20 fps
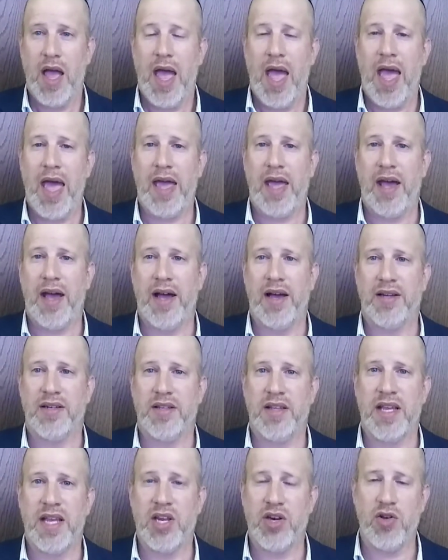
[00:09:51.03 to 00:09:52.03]
And
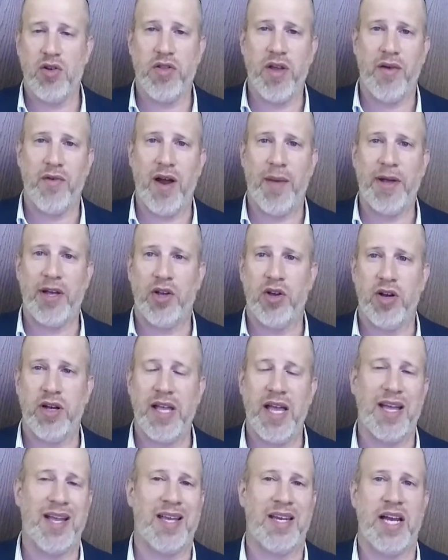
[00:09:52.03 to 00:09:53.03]
he knew that Rabbi Kook
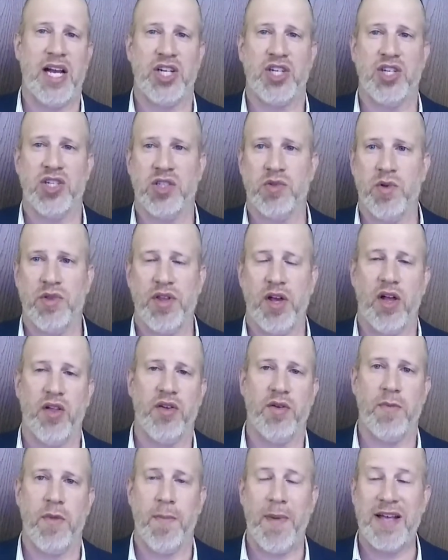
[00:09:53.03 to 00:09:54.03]
had connections with all
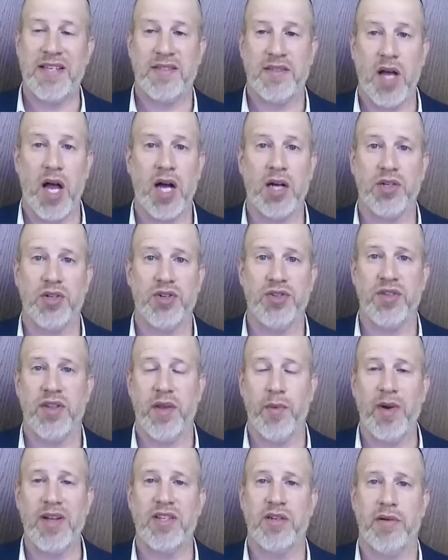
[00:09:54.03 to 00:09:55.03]
of the best doctors. And they
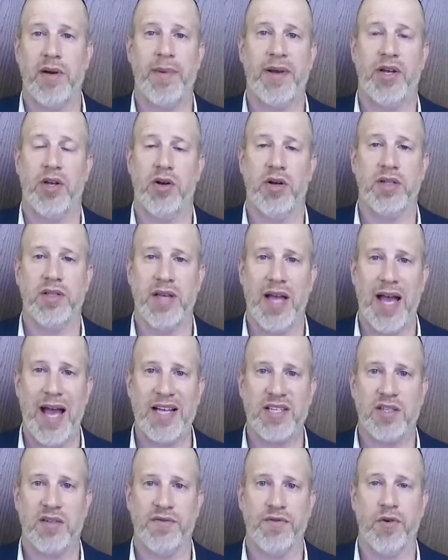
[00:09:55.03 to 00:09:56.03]
went to Rabbi Kook to
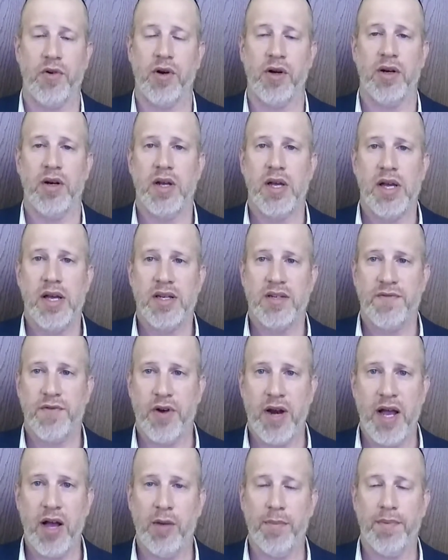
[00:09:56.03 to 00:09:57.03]
ask for
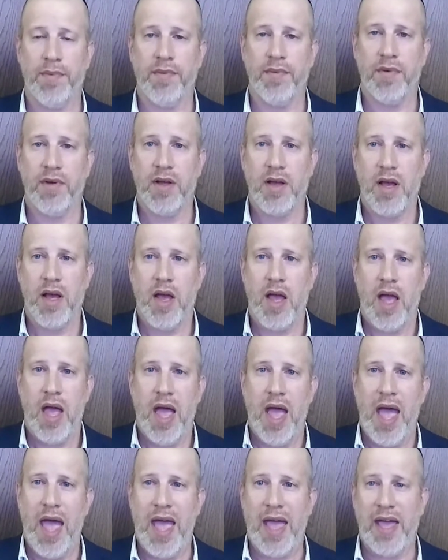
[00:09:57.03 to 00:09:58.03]
help.
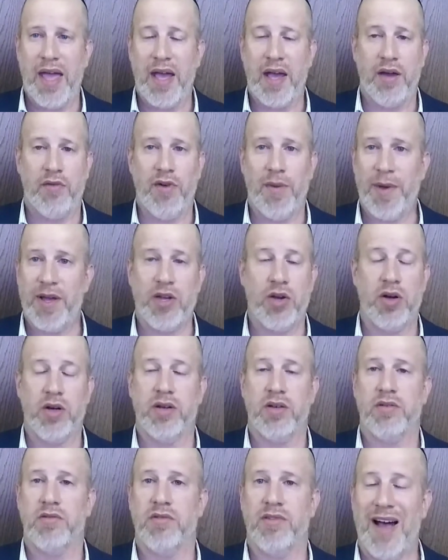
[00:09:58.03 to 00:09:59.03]
And Rabbi
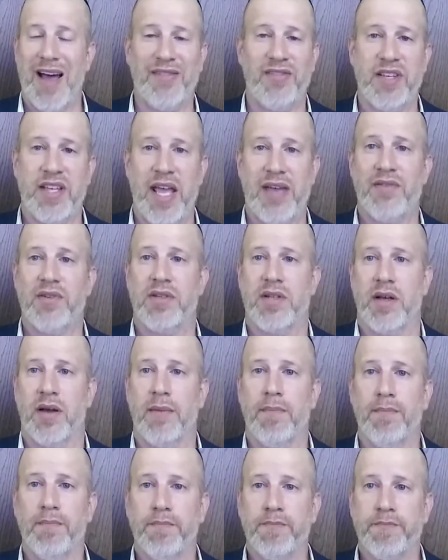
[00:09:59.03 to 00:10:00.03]
Kook gladly gave it to
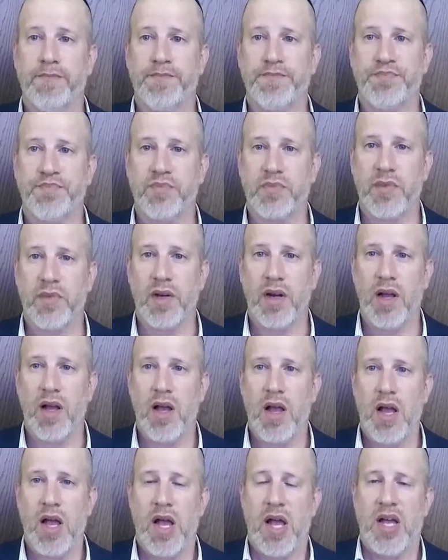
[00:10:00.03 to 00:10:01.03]
him.
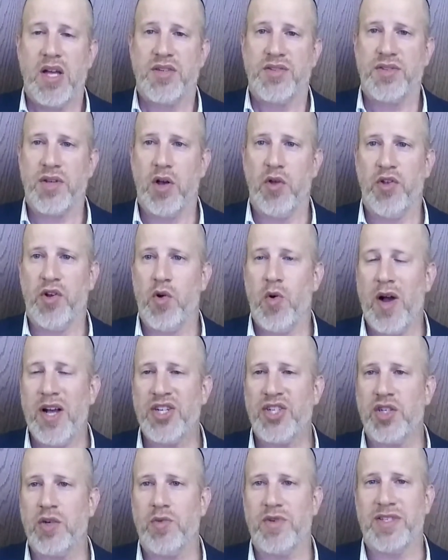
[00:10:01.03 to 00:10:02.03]
So the
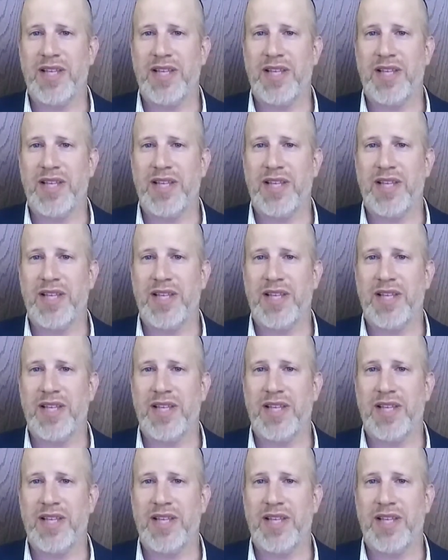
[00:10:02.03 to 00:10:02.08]
question was